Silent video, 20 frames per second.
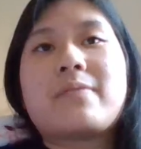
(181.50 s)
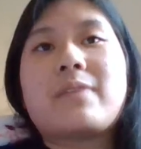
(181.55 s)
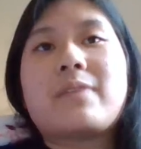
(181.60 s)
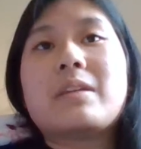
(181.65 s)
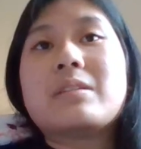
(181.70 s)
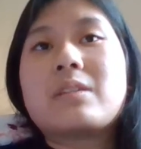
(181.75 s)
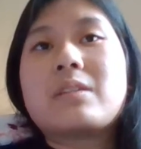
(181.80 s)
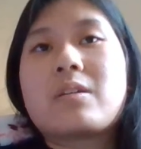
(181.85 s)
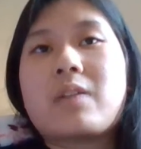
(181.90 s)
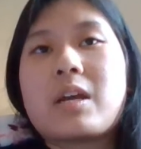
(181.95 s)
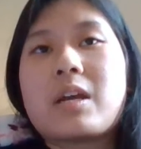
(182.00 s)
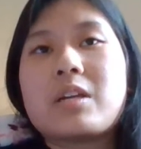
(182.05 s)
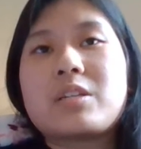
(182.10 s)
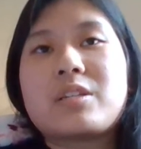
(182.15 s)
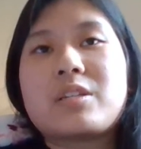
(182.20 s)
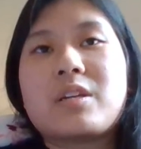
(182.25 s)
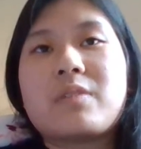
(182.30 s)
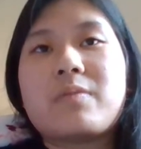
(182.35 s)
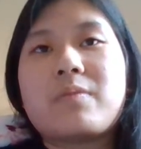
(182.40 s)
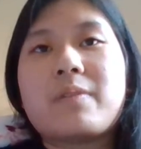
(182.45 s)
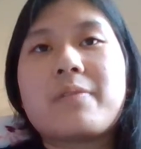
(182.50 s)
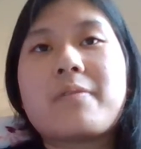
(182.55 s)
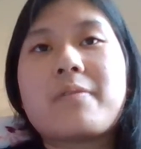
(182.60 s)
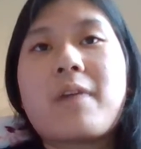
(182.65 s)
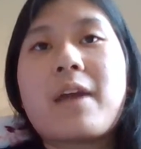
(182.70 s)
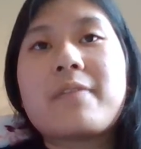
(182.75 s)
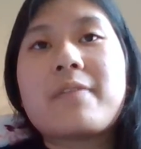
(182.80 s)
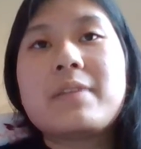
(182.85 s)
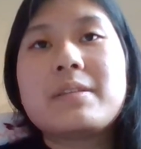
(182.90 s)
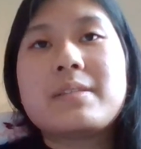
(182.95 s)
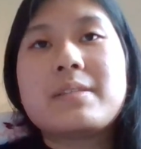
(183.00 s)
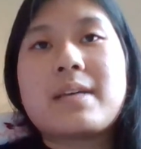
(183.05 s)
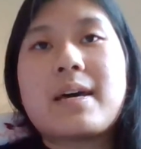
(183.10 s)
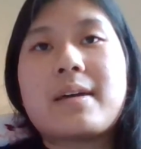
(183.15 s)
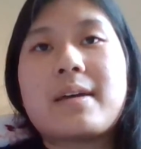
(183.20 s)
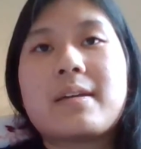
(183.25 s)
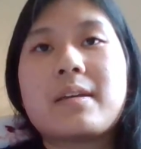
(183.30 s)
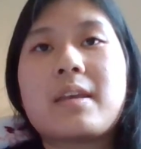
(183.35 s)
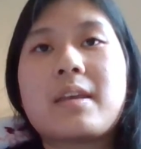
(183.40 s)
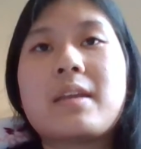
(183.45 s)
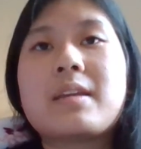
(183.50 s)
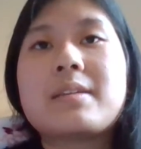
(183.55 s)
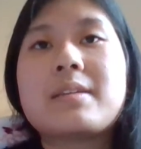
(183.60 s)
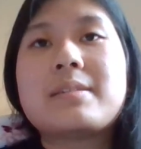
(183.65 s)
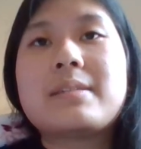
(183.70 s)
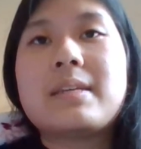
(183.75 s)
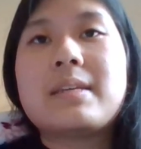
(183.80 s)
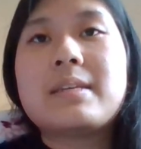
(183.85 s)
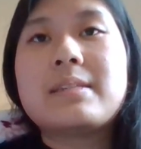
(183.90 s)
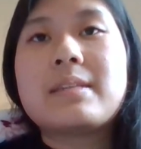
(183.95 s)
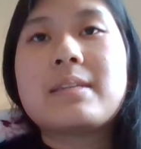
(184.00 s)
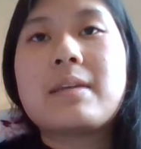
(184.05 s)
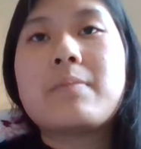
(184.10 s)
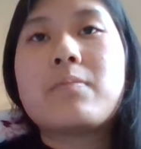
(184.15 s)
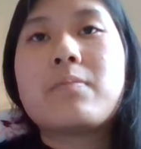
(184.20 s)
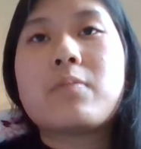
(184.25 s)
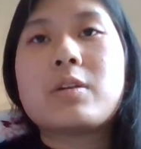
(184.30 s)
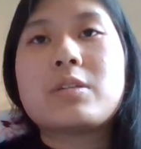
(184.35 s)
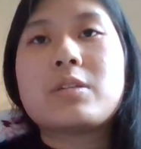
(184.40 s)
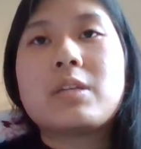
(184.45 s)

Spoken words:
of integration with graphing data can assist in